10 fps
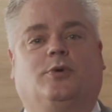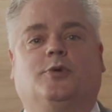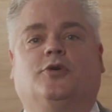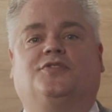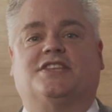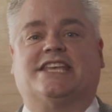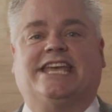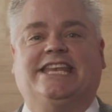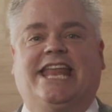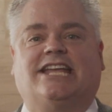move to the
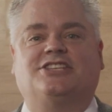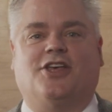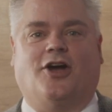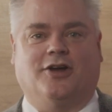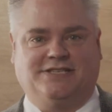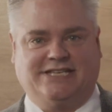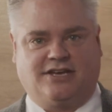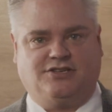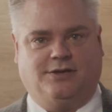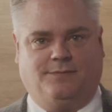Connect to the Heart
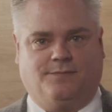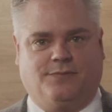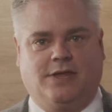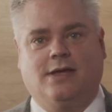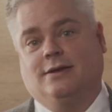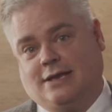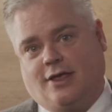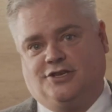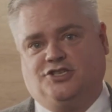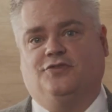section. Now
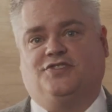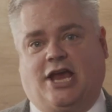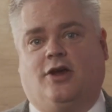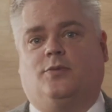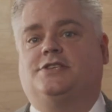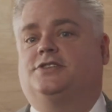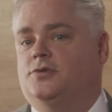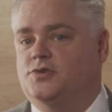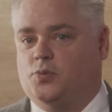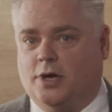that you've shared with
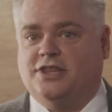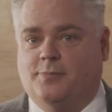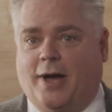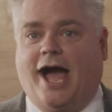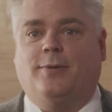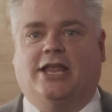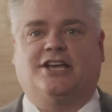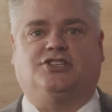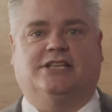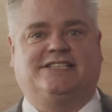students what the Bible
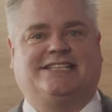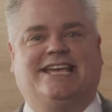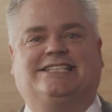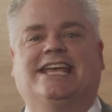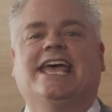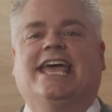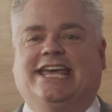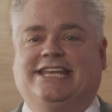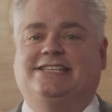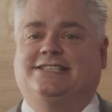actually says,
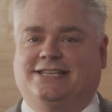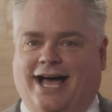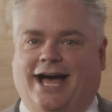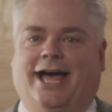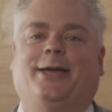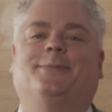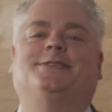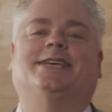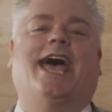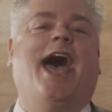it is time
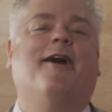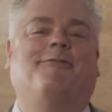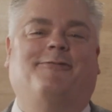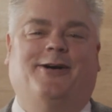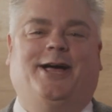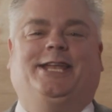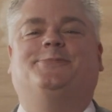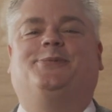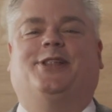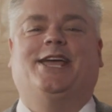to have fun and
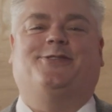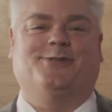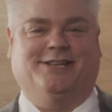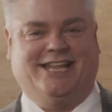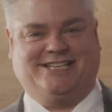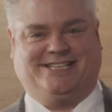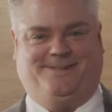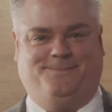play through the lesson.